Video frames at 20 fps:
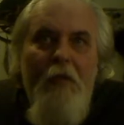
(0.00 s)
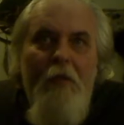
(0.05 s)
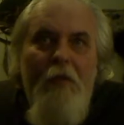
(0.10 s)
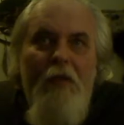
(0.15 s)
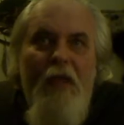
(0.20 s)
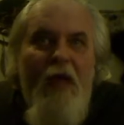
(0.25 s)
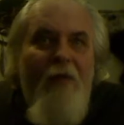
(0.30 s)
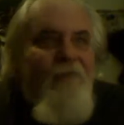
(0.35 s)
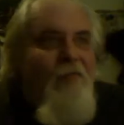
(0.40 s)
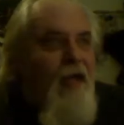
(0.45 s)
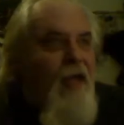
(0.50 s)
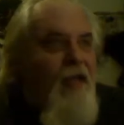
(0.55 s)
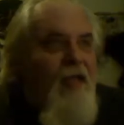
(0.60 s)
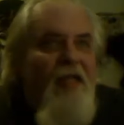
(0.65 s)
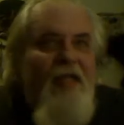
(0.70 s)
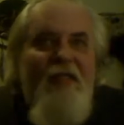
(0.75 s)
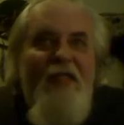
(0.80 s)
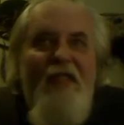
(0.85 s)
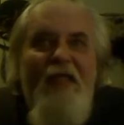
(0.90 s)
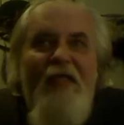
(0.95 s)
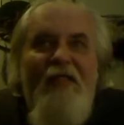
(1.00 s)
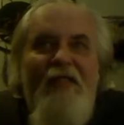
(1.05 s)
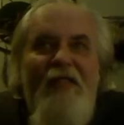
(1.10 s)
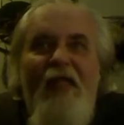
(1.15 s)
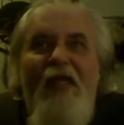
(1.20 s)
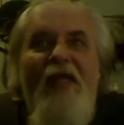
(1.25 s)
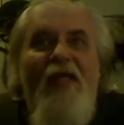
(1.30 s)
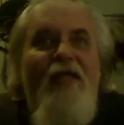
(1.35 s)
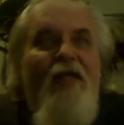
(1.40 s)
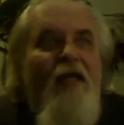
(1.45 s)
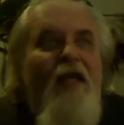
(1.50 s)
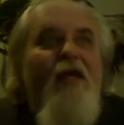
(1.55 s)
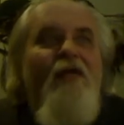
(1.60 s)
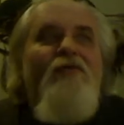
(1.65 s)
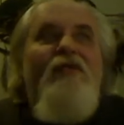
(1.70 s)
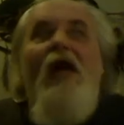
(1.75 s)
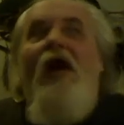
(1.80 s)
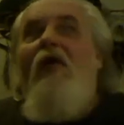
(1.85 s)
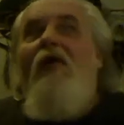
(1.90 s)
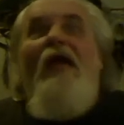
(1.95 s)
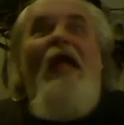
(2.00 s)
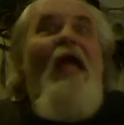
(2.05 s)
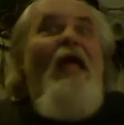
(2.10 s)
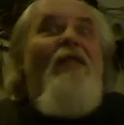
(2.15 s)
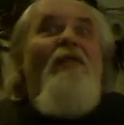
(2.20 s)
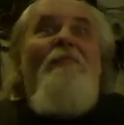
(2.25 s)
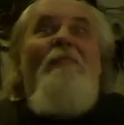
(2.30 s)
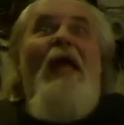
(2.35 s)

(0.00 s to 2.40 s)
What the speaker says: I finally kicked in and they was all gathered